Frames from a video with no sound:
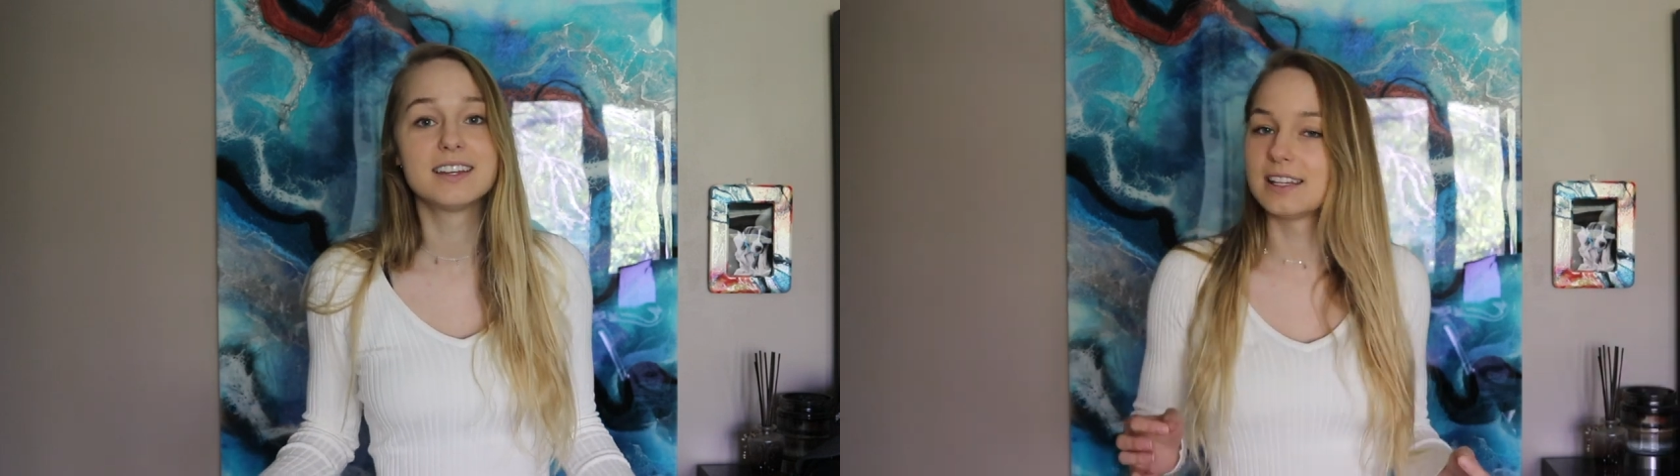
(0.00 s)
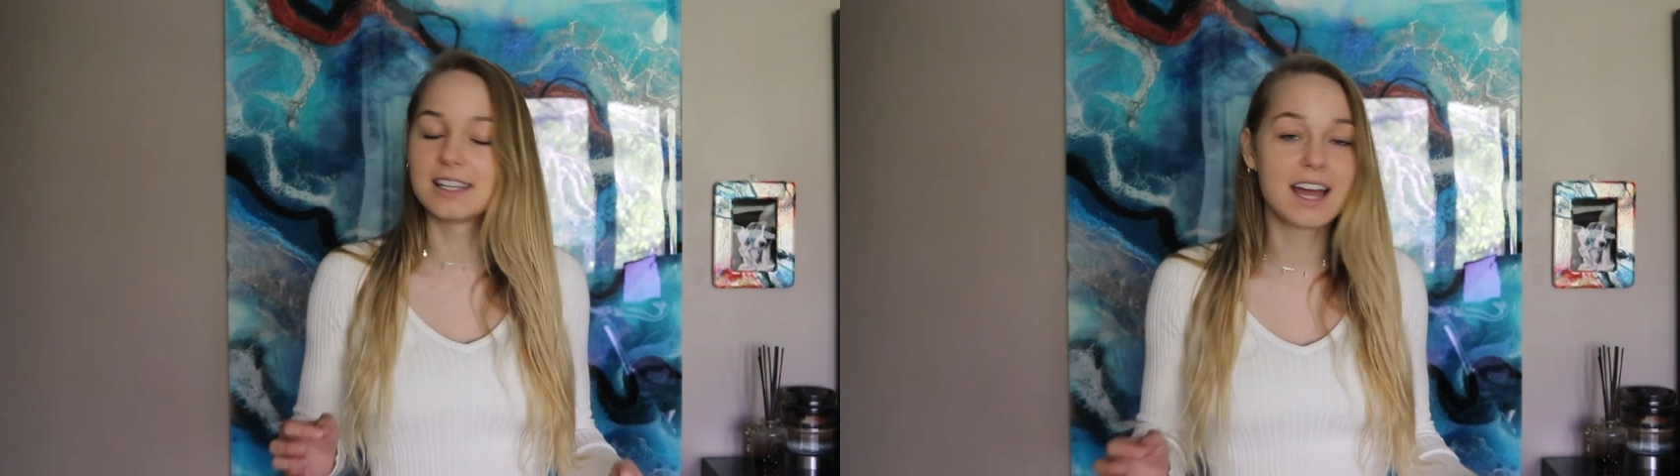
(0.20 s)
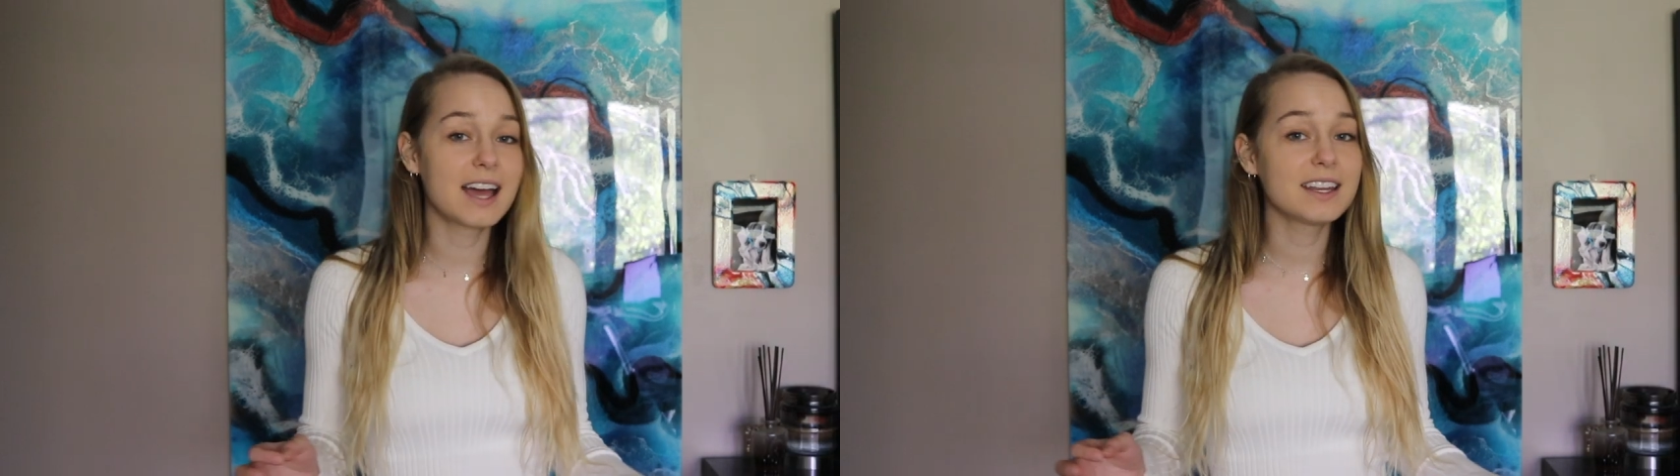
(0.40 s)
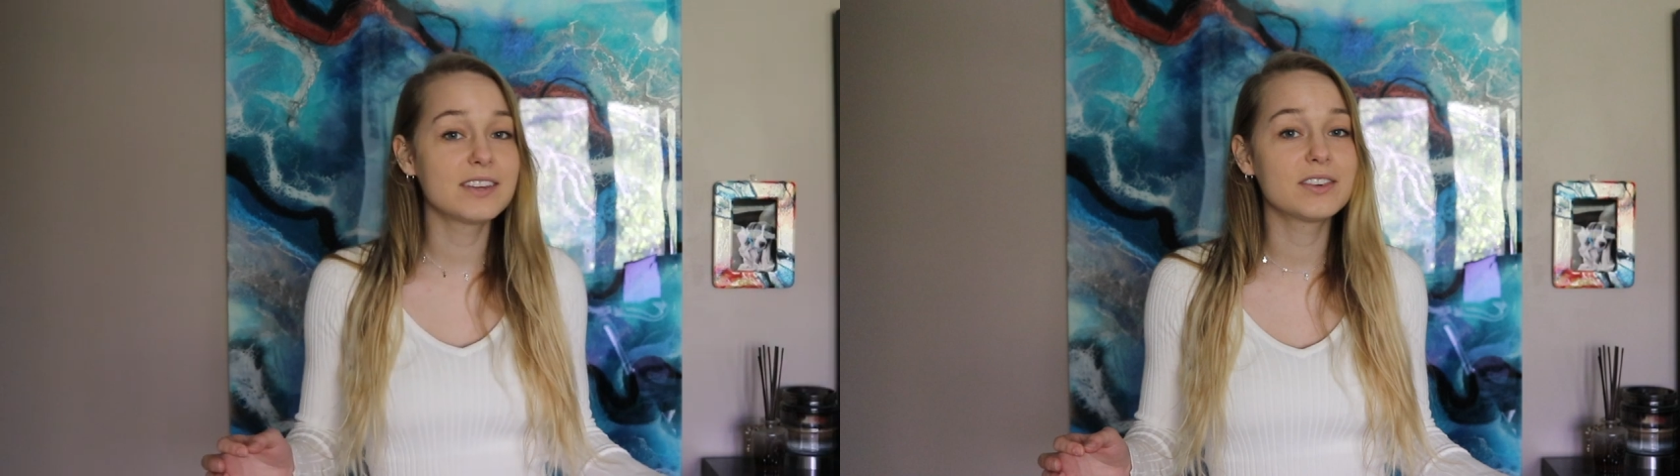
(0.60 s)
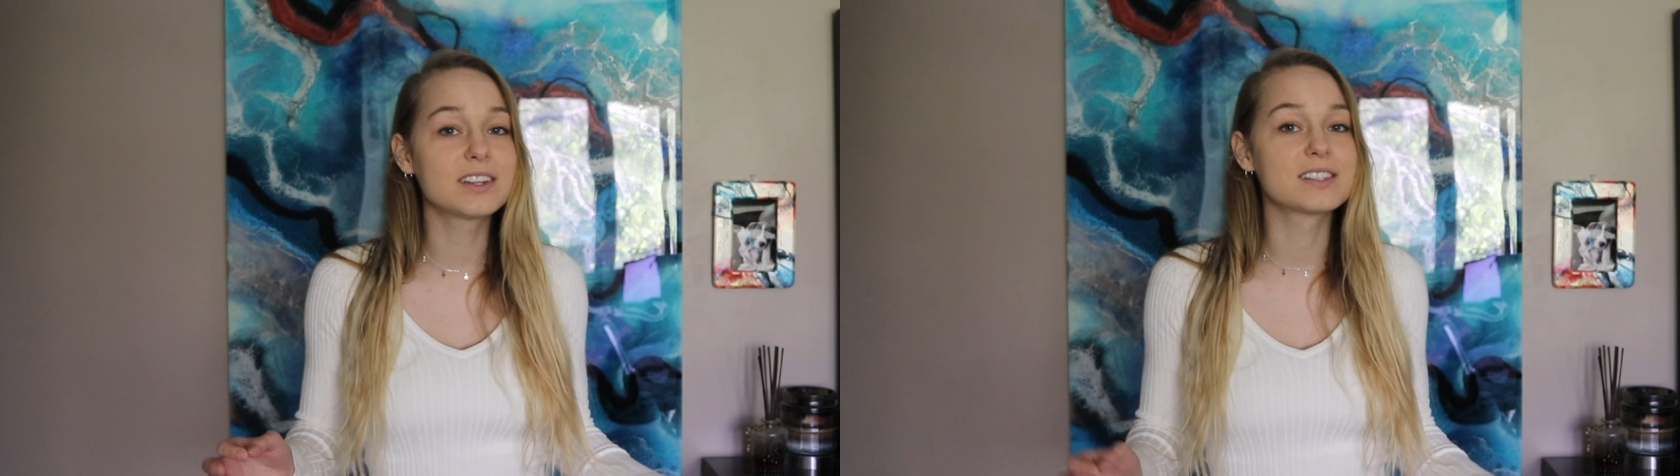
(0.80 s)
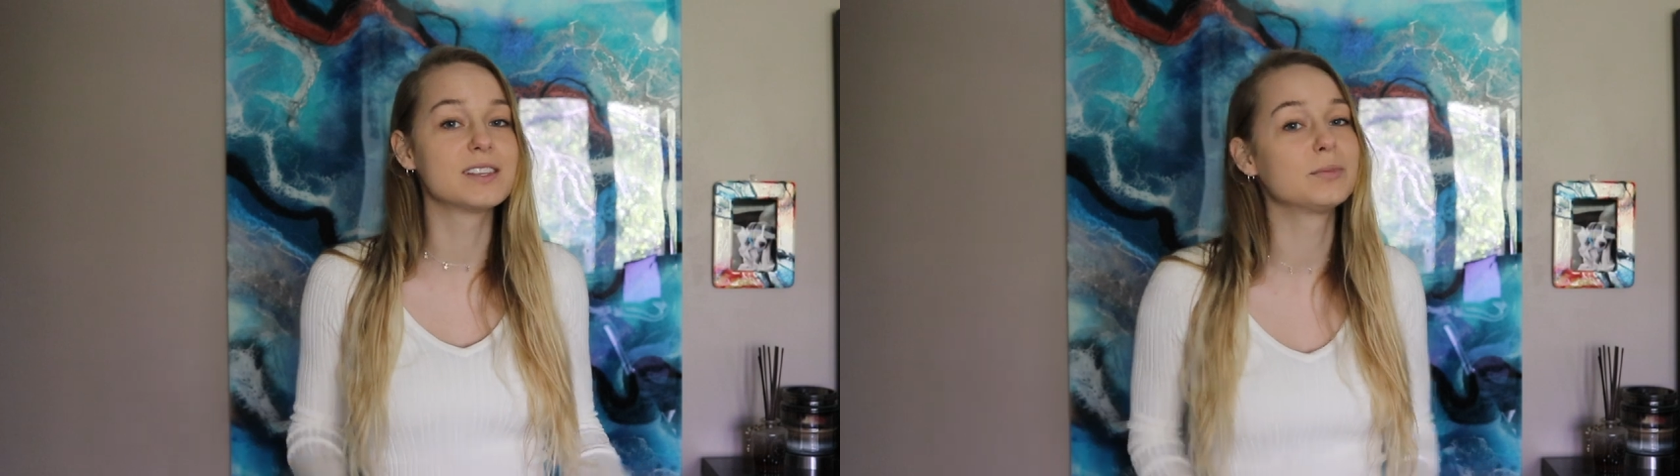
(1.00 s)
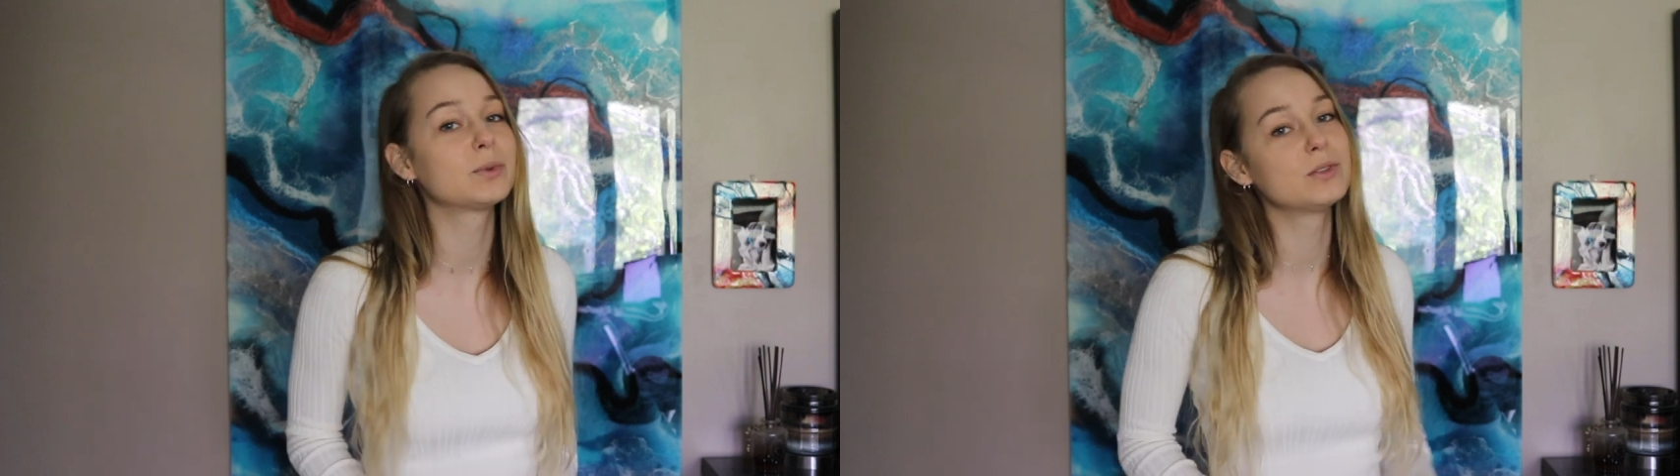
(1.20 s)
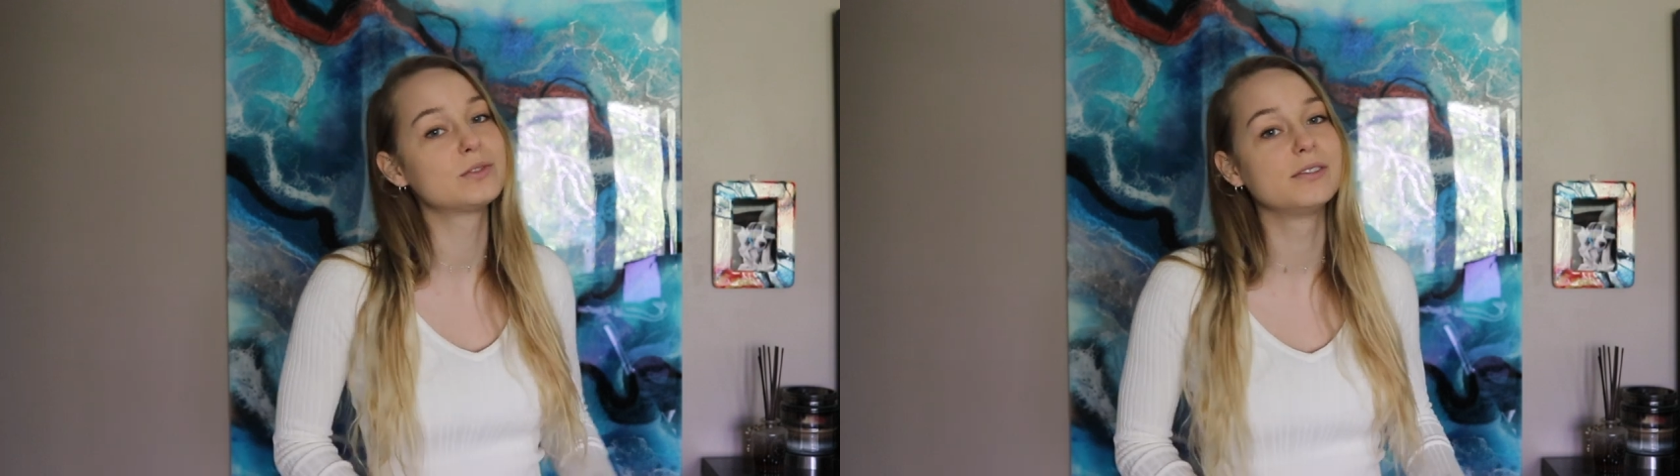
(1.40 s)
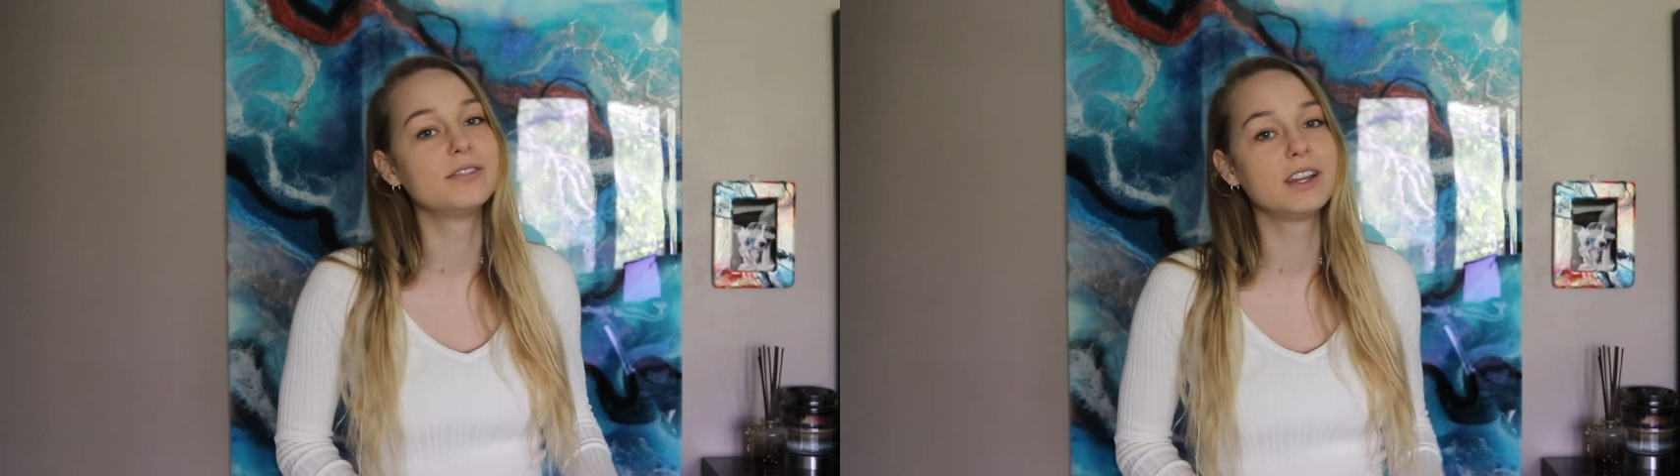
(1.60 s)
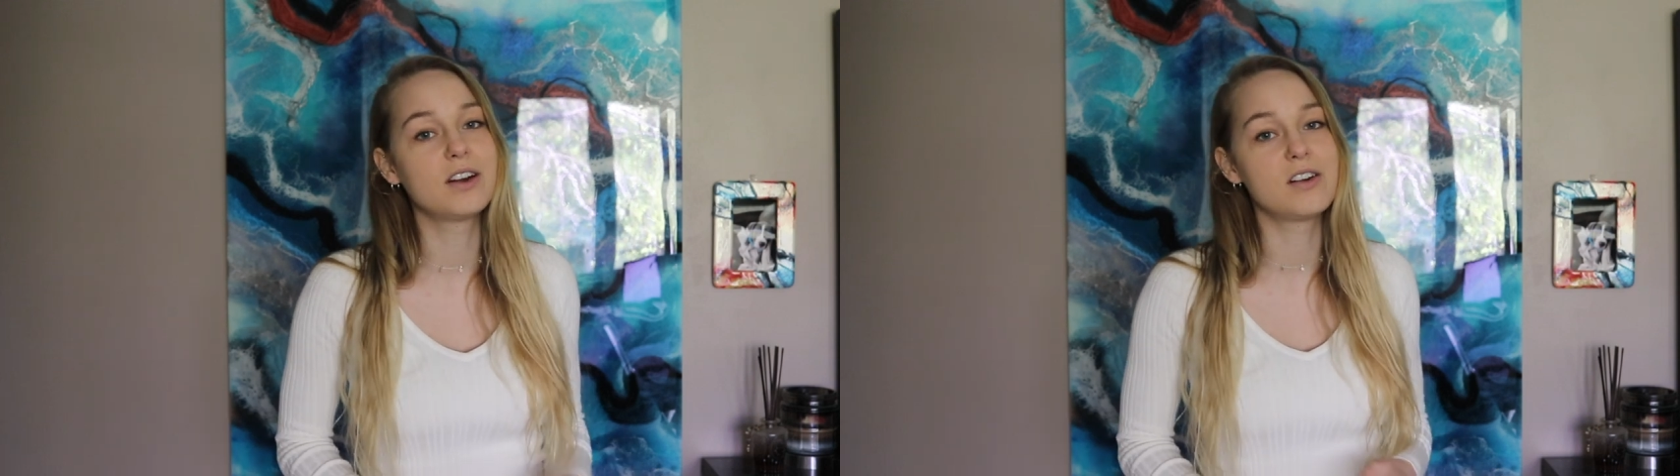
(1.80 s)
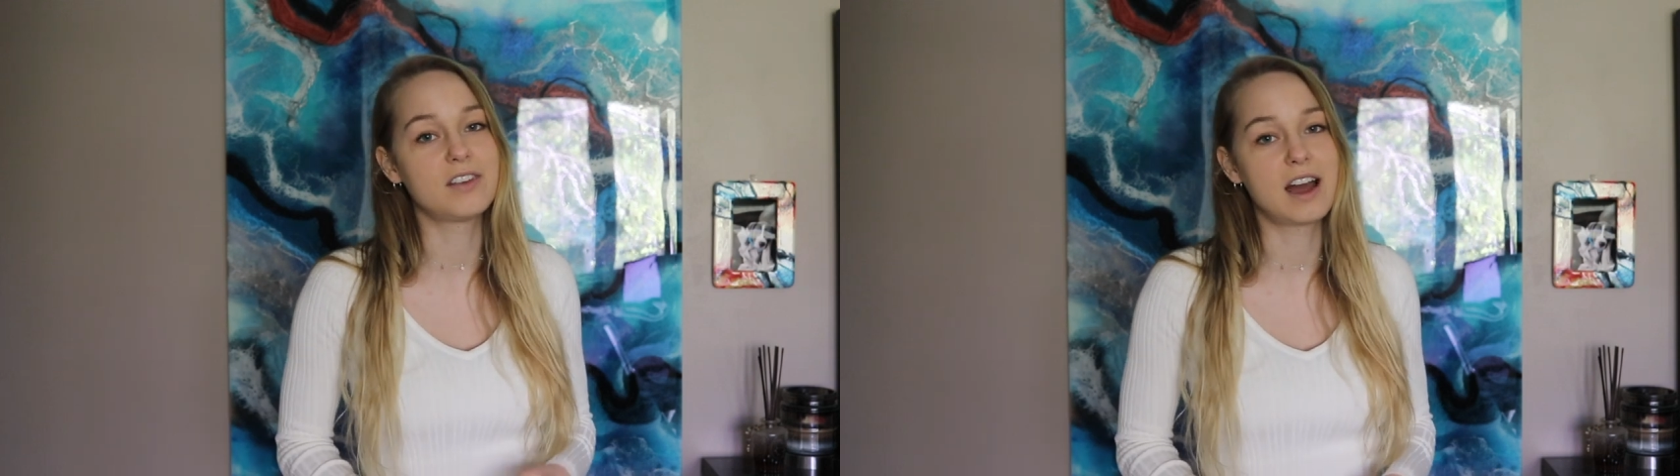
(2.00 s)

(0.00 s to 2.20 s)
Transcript: Not even a simple YouTube video of